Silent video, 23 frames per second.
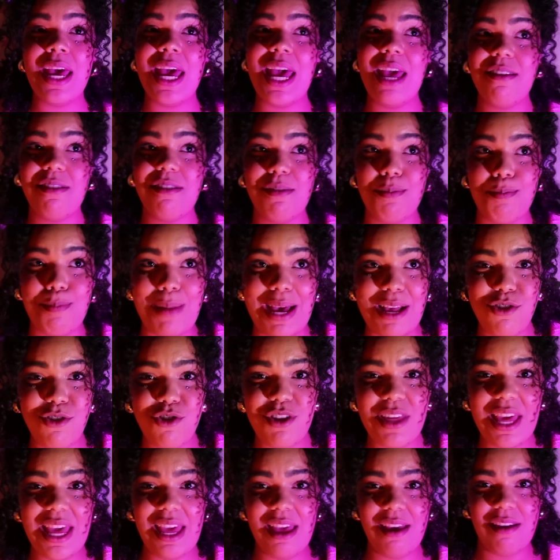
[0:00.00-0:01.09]
as
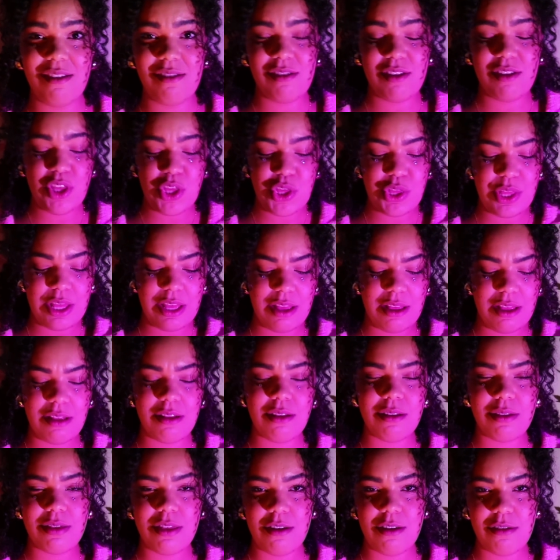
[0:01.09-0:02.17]
much as
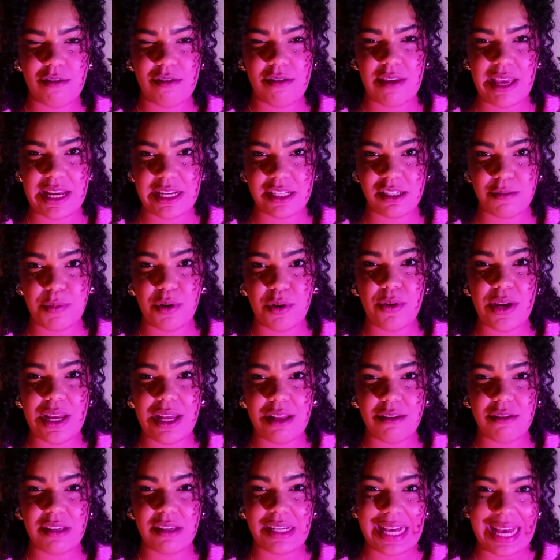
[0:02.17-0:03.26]
this
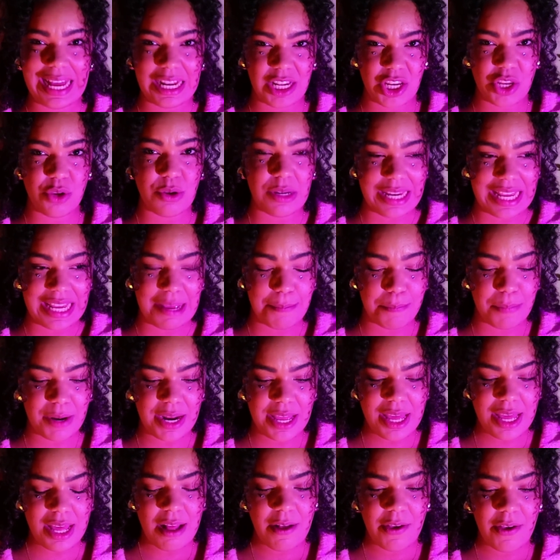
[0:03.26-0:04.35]
experience cut you
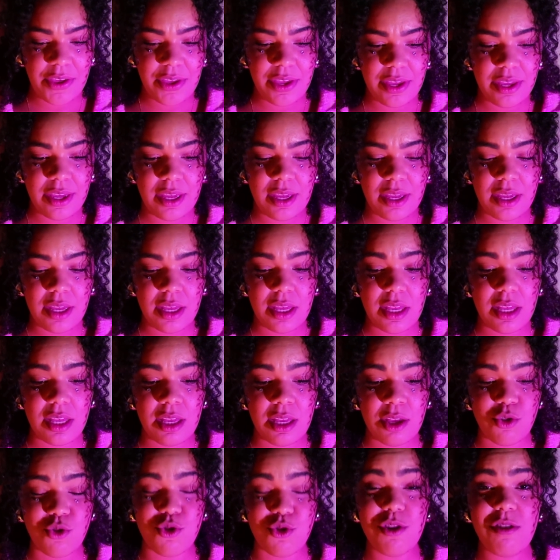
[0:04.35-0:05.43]
deeply,
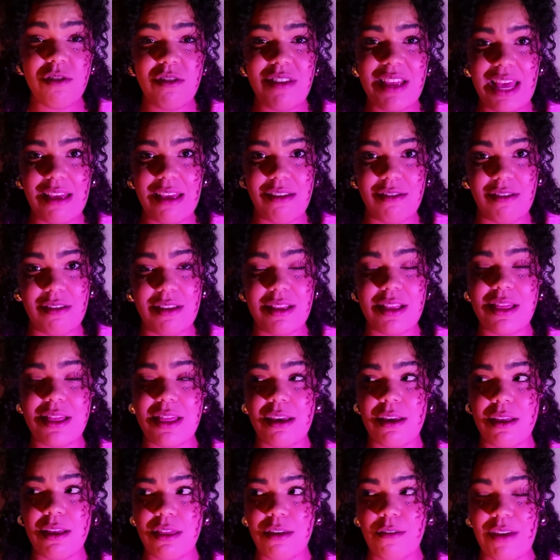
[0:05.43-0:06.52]
just as
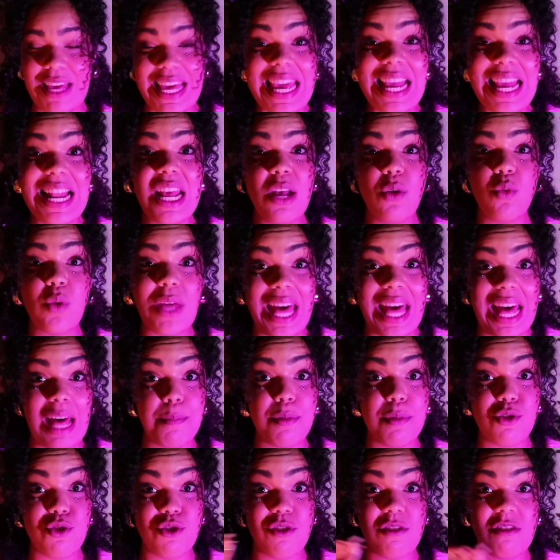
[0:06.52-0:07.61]
the healing will
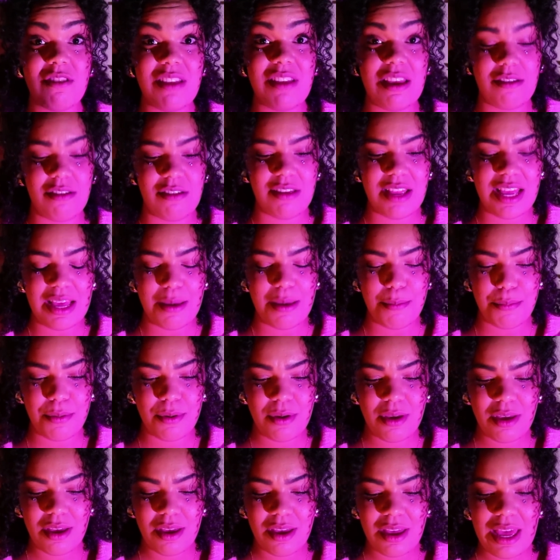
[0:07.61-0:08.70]
happen just as deep.
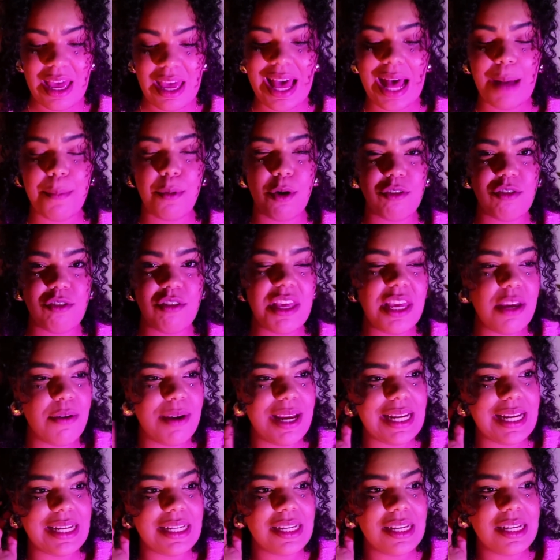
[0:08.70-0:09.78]
I'm also
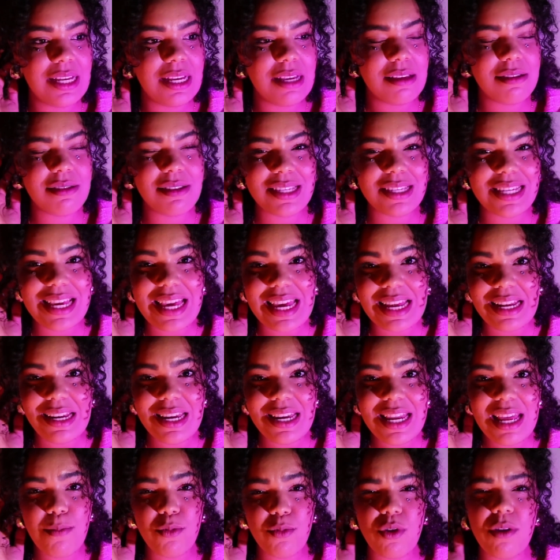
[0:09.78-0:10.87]
hearing skin
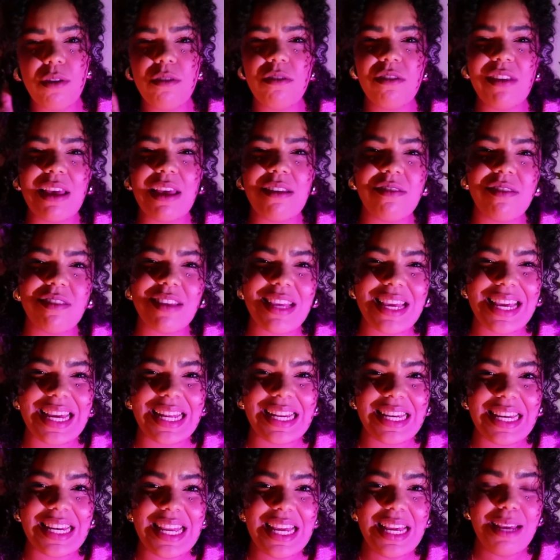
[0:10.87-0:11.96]
deep. Do you say
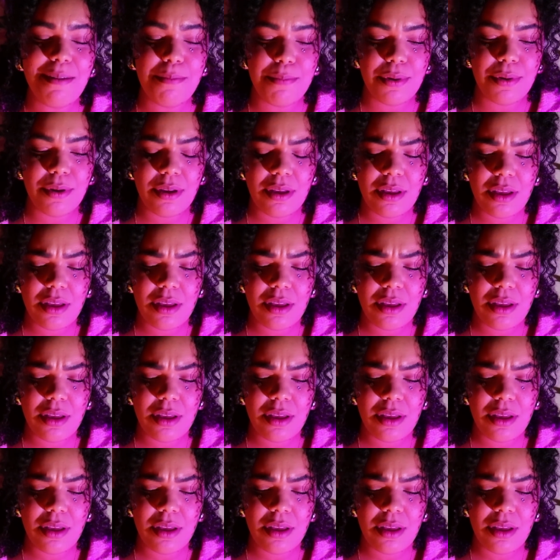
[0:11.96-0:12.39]
skin deep?